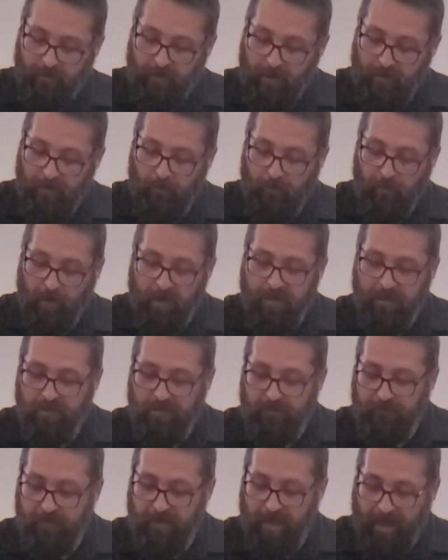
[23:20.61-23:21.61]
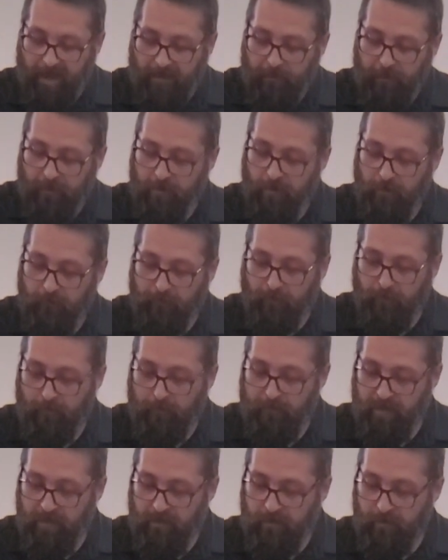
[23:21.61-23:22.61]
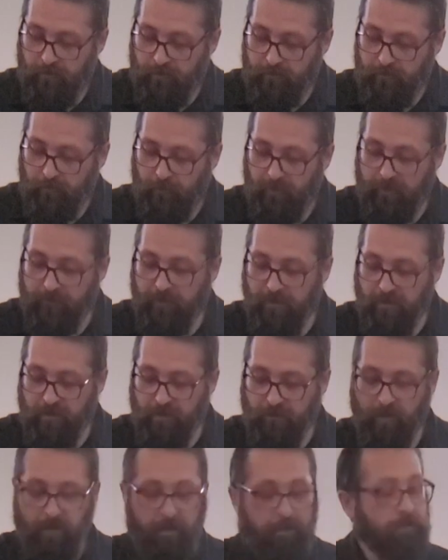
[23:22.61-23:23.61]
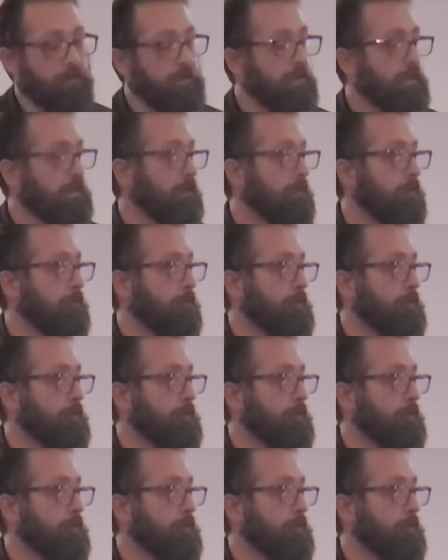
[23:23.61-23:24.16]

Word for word: and the practice of gathering over a meal or even just drinks